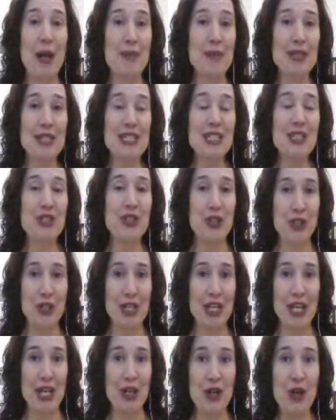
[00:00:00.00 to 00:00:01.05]
Emily
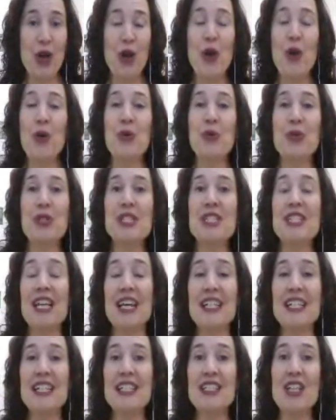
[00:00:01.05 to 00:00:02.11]
Durkin, who
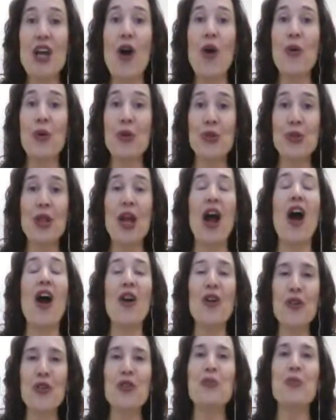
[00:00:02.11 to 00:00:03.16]
studies orth-
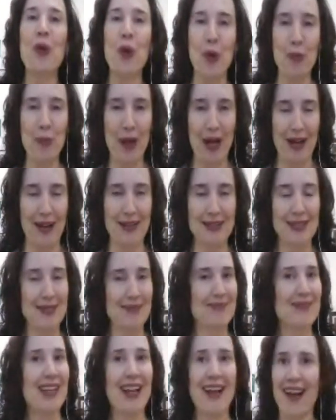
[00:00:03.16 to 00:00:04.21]
arthropods,
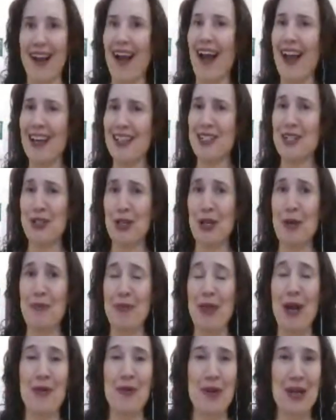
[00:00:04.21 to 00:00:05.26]
I had to look
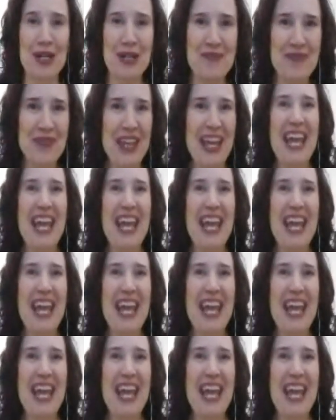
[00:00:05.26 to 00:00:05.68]
up that word.